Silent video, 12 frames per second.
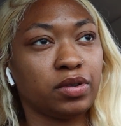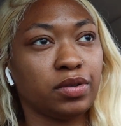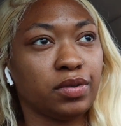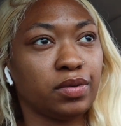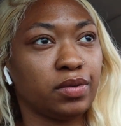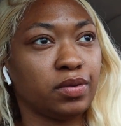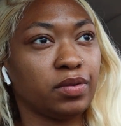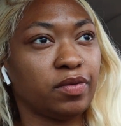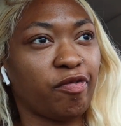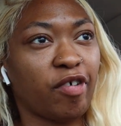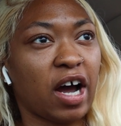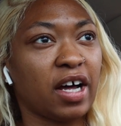to
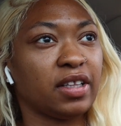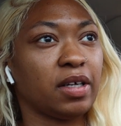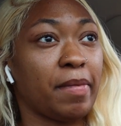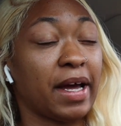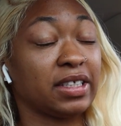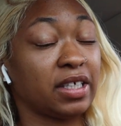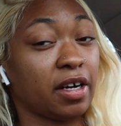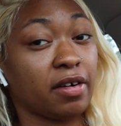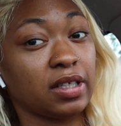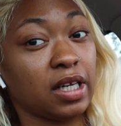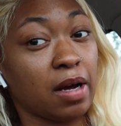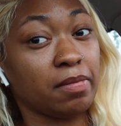find the
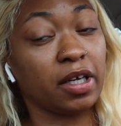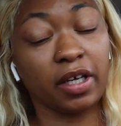mascara that I'm